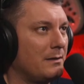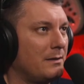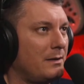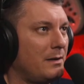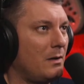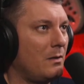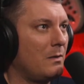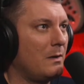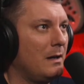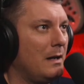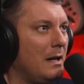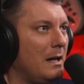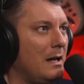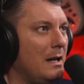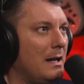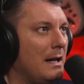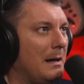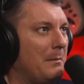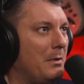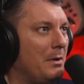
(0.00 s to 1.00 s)
So
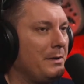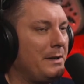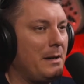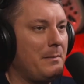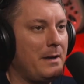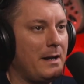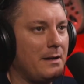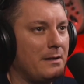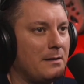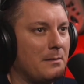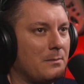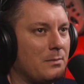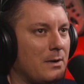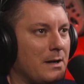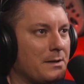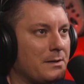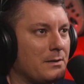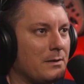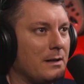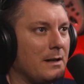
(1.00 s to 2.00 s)
a multiband compressor,